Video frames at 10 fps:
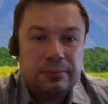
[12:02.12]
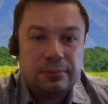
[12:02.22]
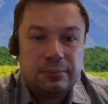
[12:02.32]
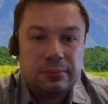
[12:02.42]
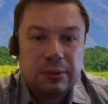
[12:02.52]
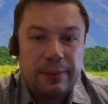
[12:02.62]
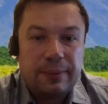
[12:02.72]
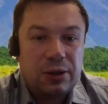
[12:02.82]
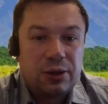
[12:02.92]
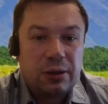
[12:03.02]

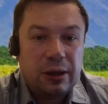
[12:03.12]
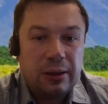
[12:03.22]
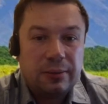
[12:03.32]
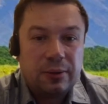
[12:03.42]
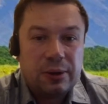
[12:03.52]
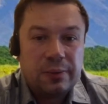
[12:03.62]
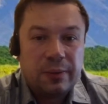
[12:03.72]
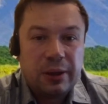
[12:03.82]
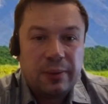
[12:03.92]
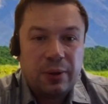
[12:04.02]
efficiency of the
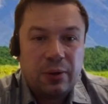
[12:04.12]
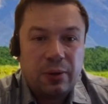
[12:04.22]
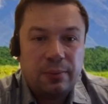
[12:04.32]
solution.